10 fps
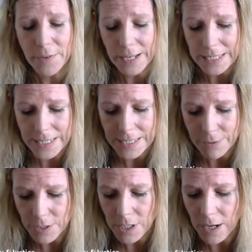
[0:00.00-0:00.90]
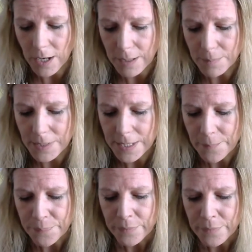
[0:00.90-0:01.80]
things at different times.
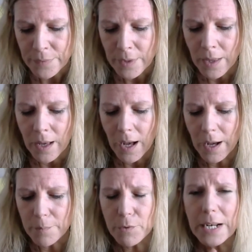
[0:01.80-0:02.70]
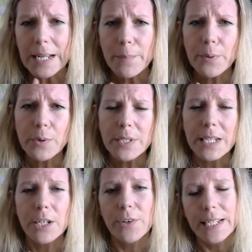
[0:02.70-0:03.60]
Really important in
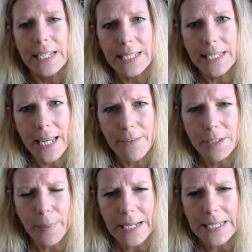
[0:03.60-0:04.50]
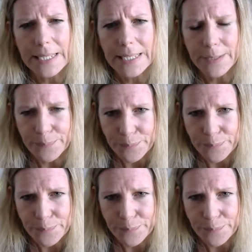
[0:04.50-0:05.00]
creating safe spaces